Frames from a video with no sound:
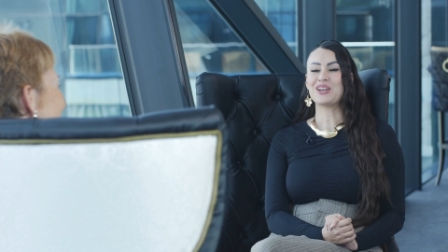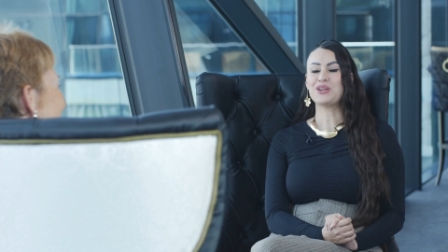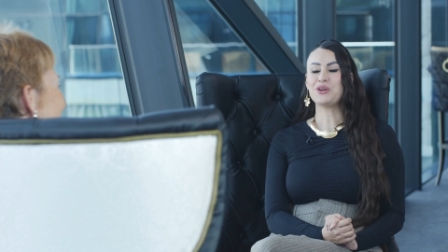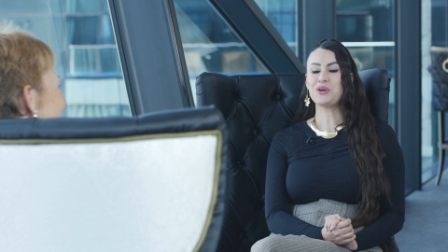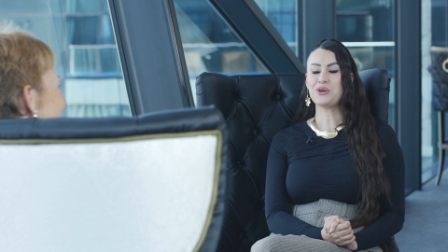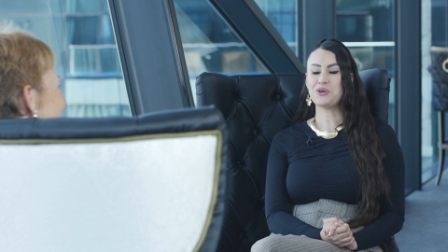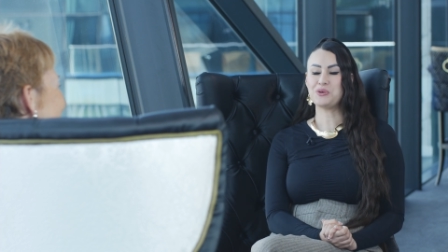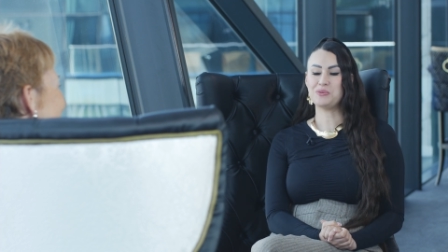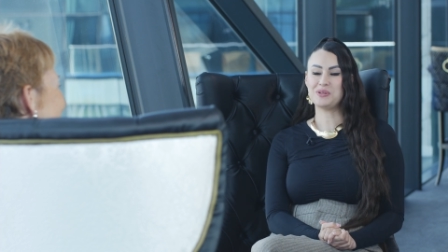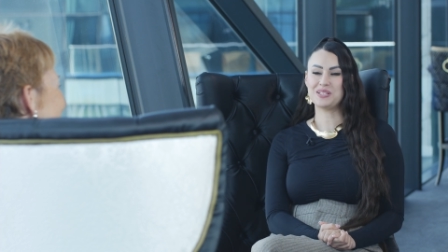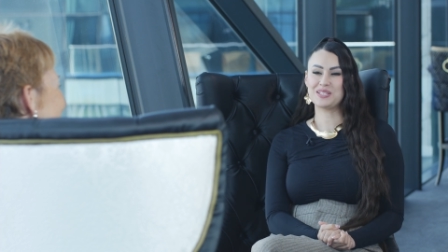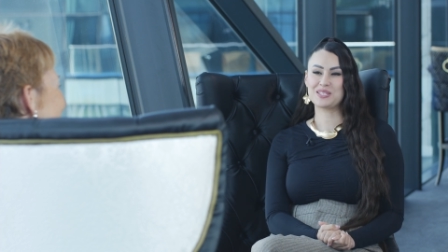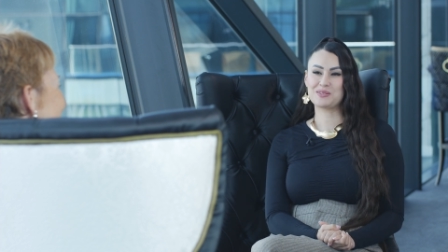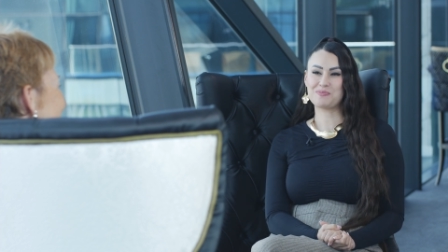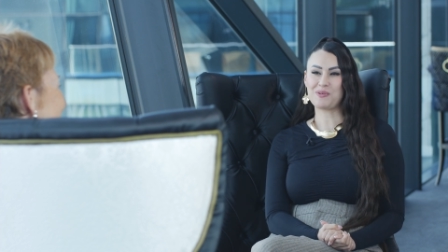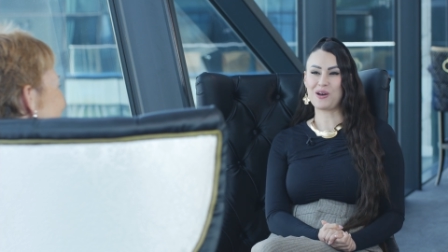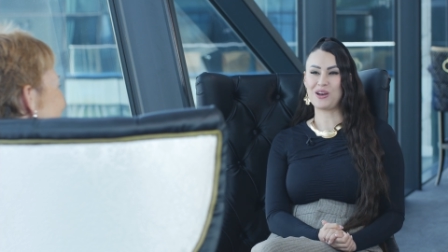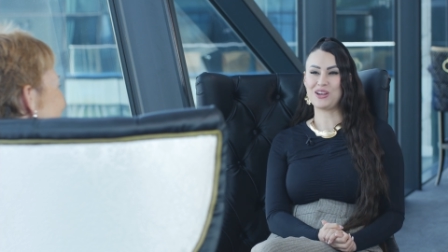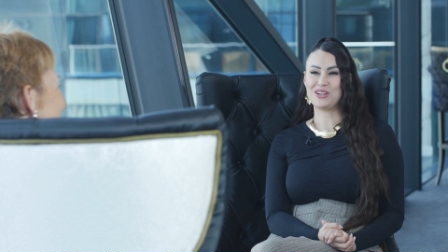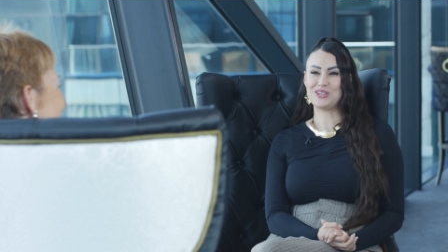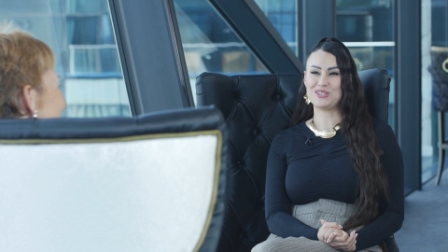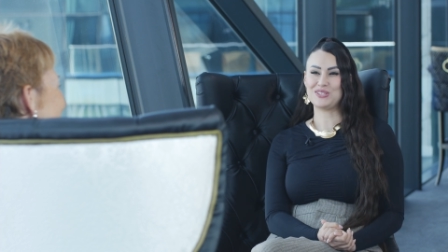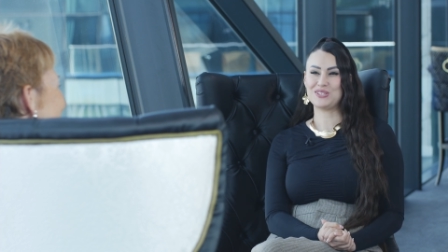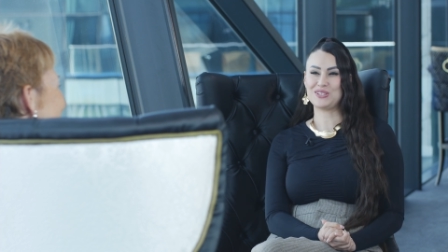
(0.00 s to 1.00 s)
who
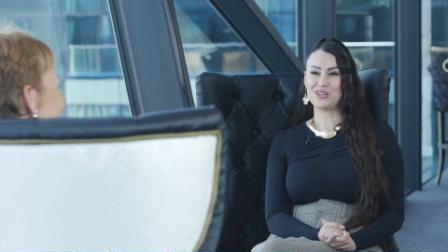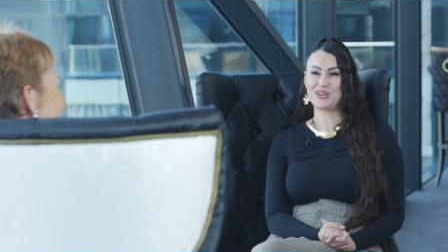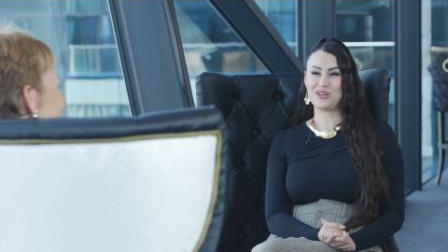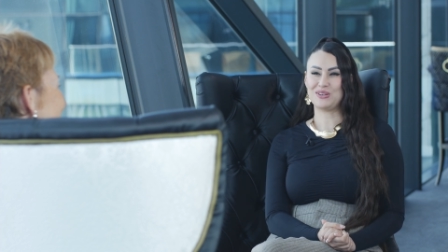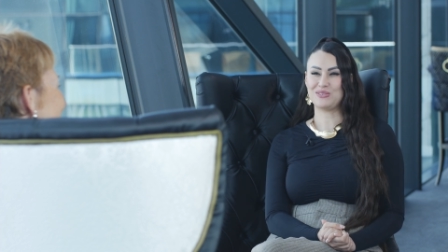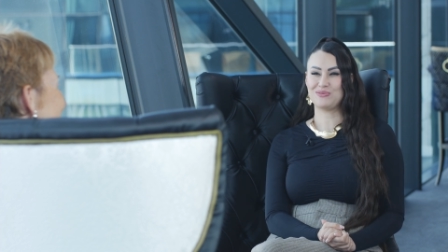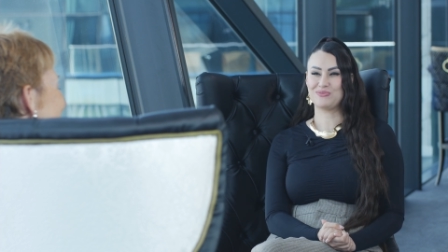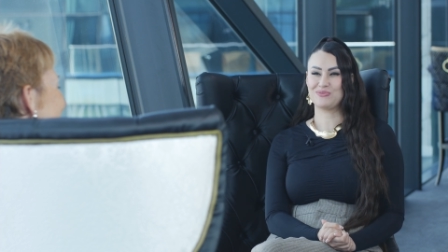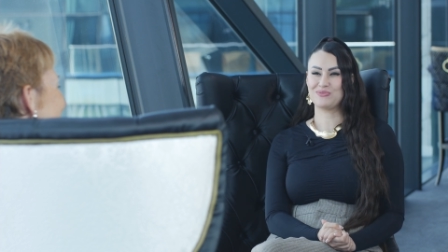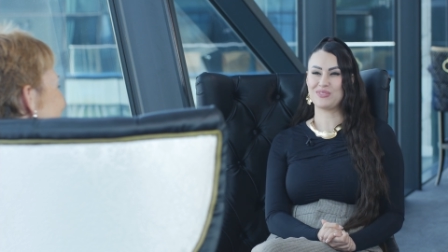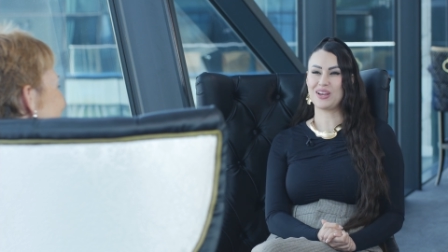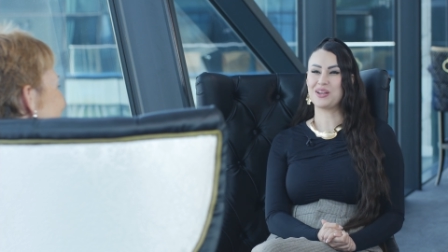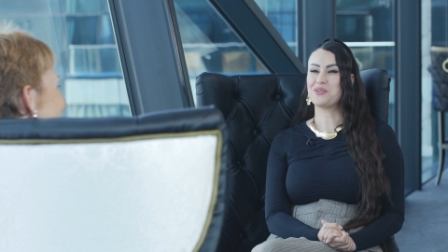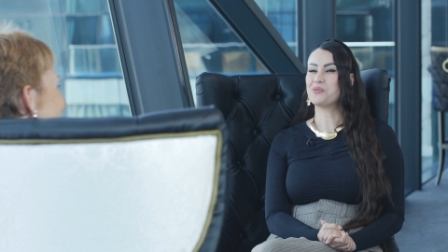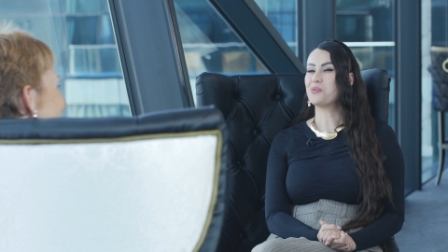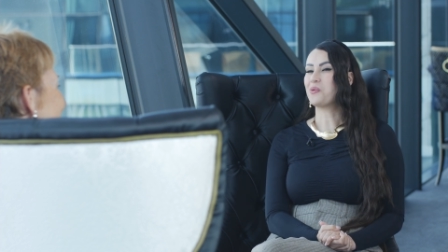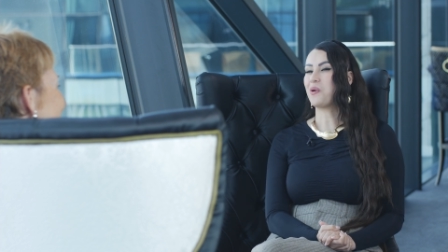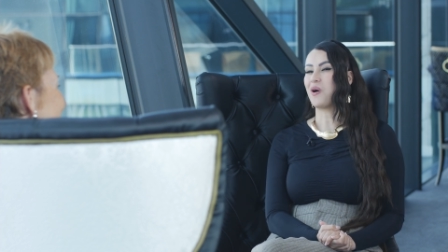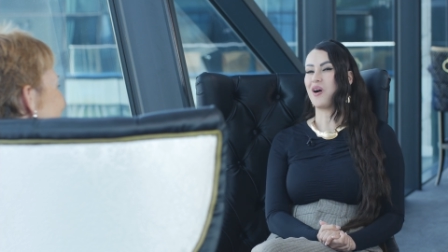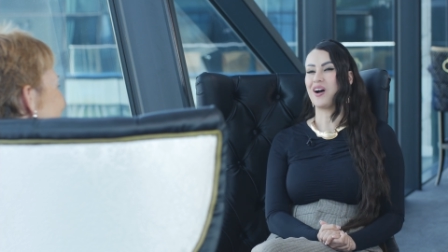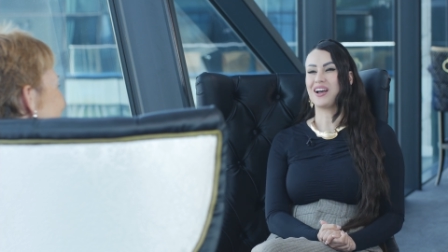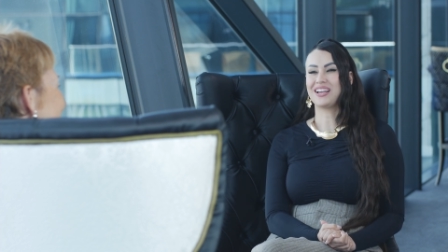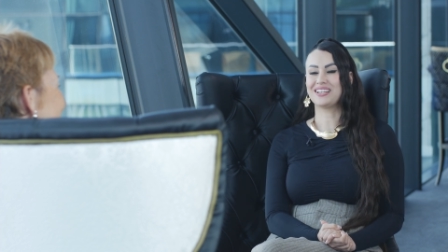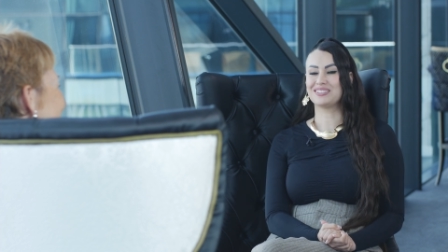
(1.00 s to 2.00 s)
inspires you and
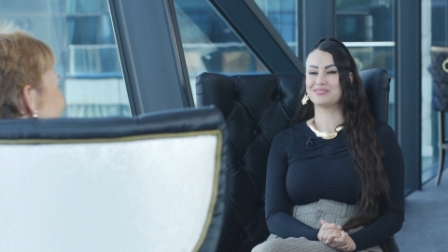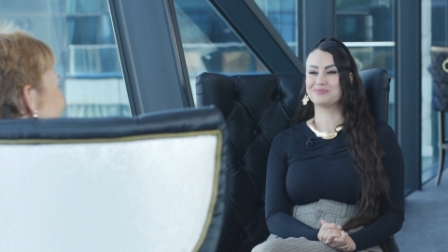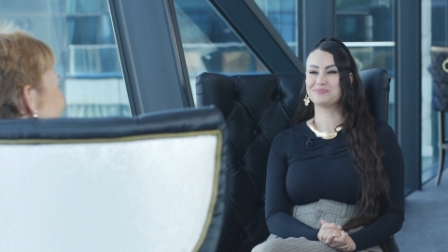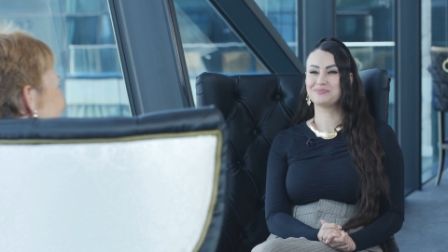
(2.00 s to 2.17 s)
why?